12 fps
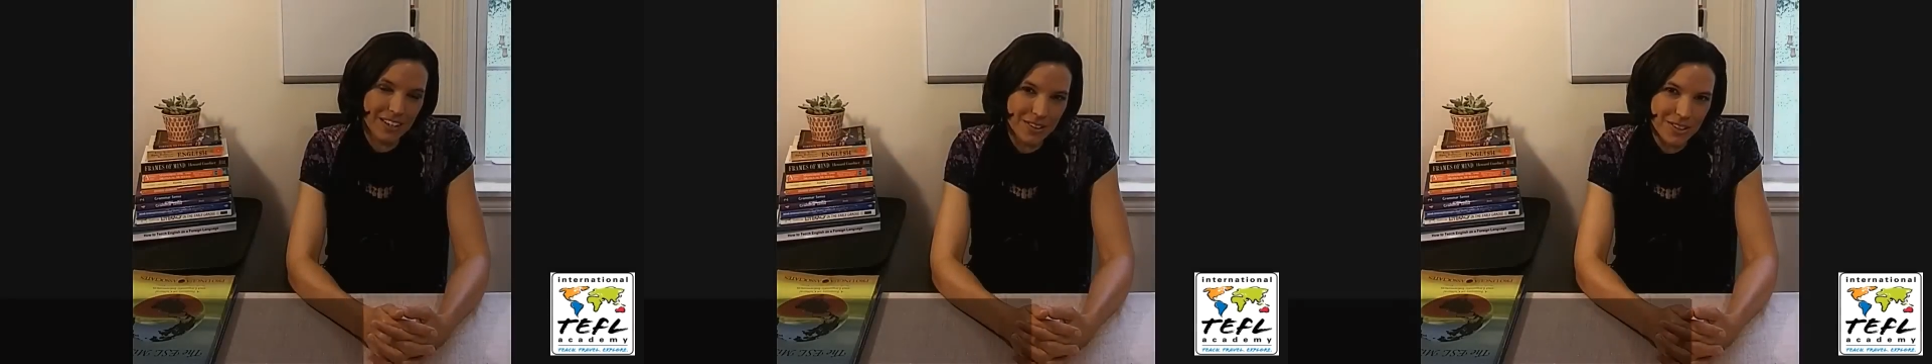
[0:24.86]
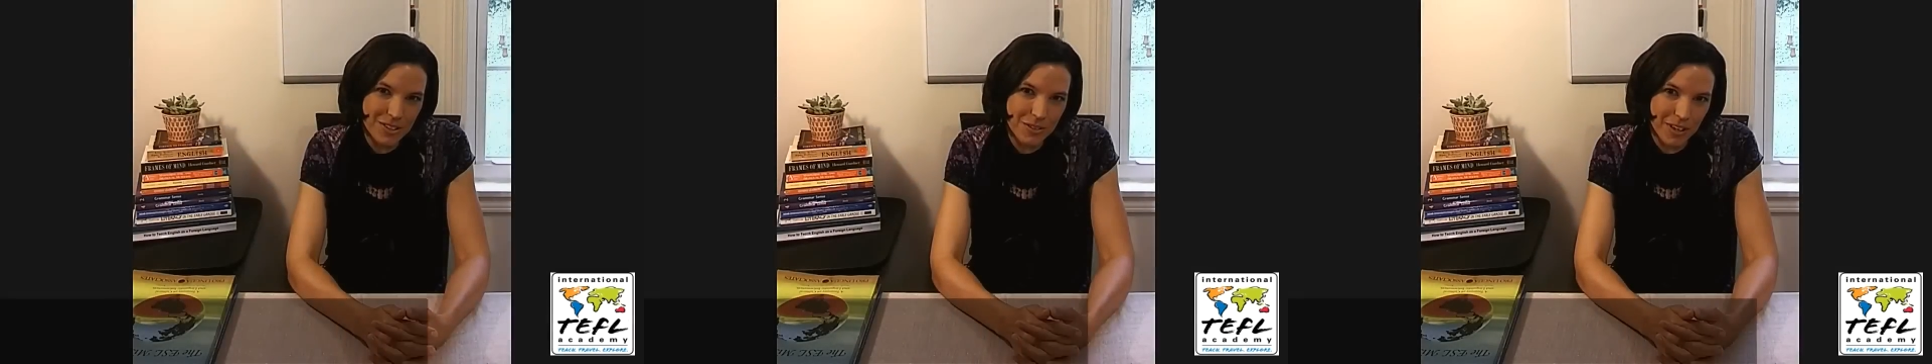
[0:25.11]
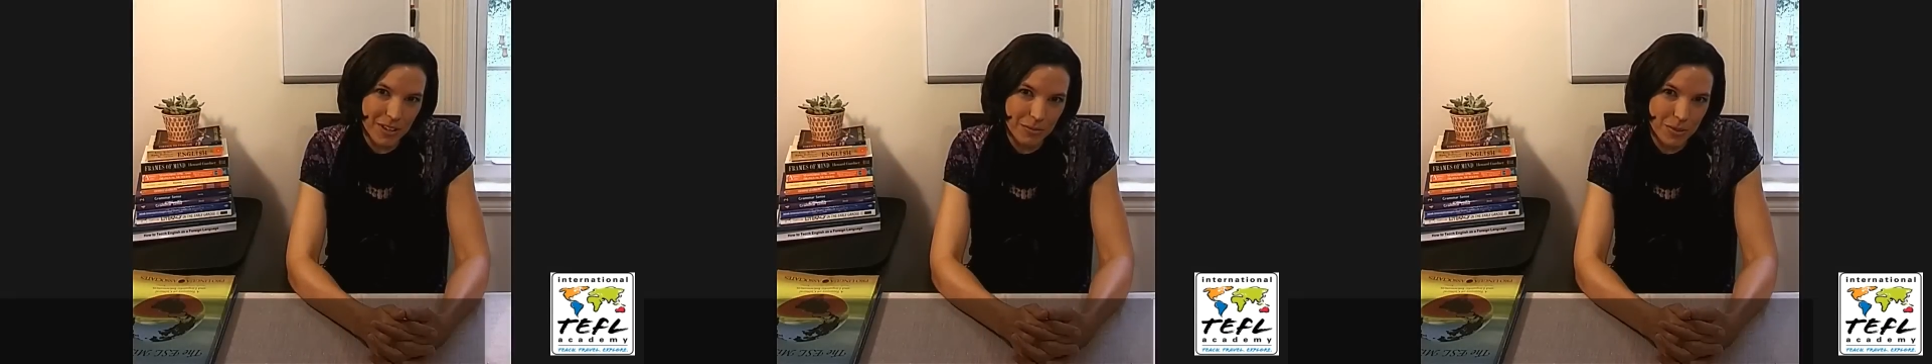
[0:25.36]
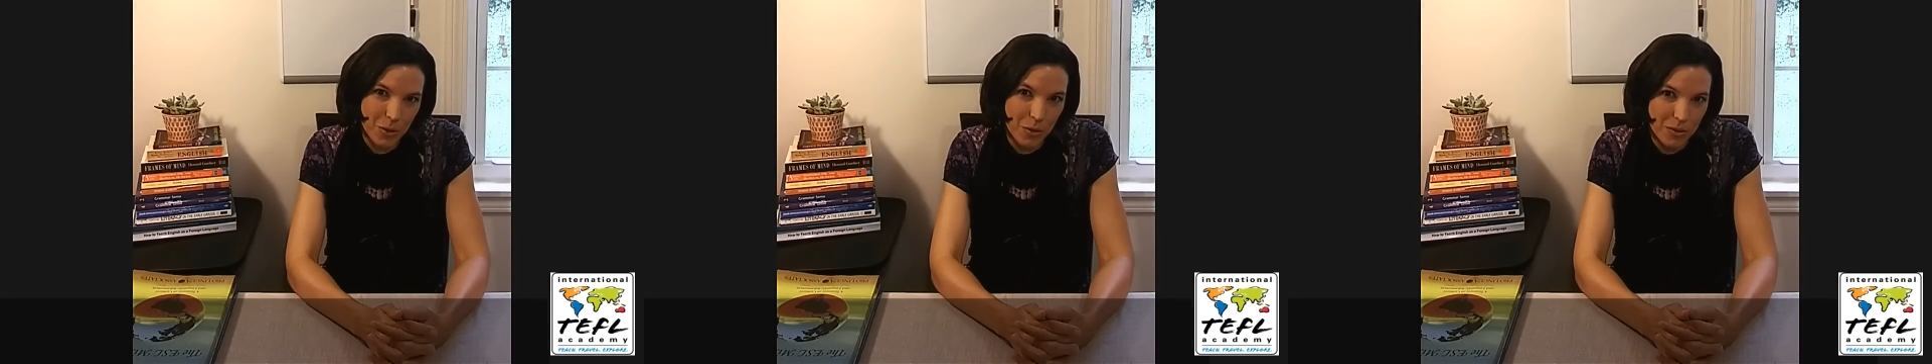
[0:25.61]
English
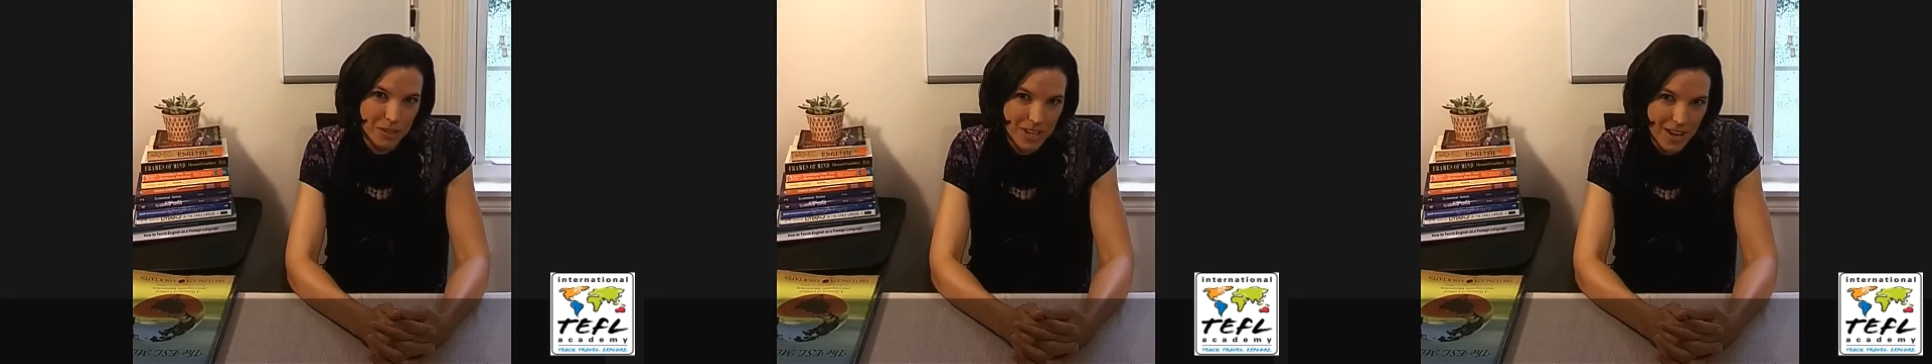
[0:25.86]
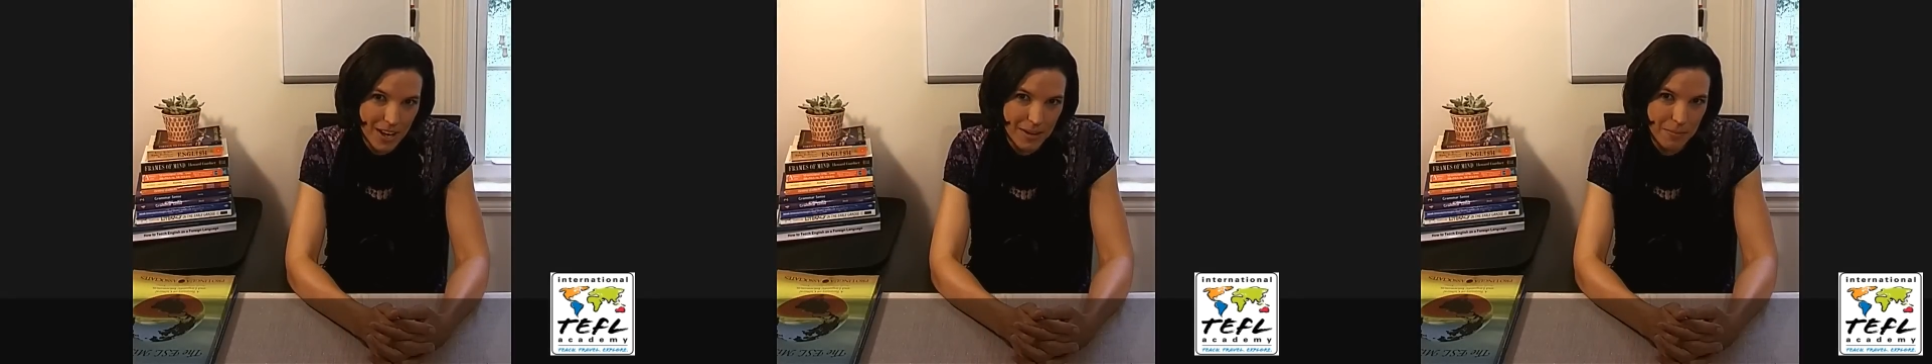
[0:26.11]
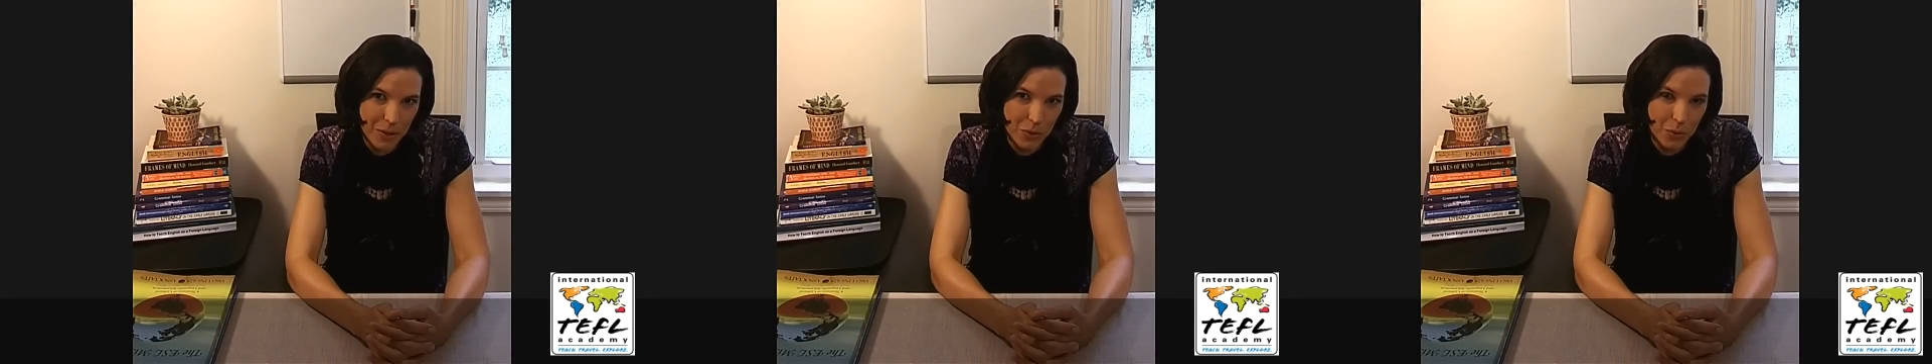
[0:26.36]
developed over time.